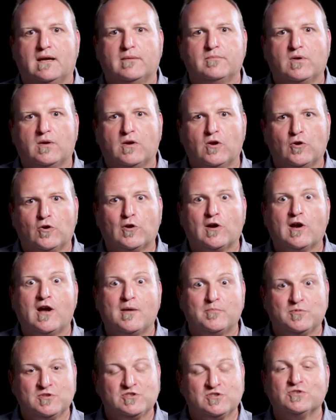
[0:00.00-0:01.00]
I'm not going to
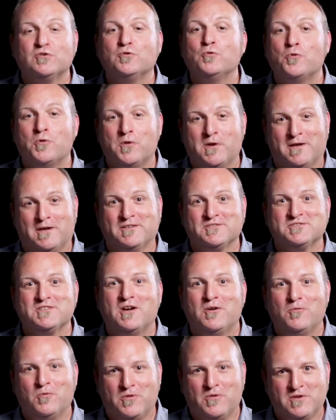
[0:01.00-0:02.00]
accomplish 2 things
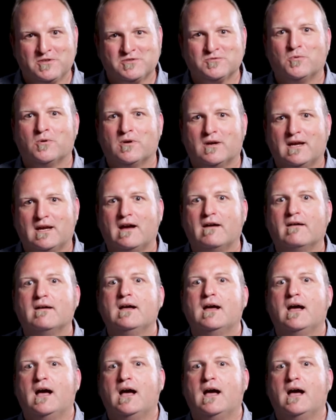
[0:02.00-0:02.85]
with this workout.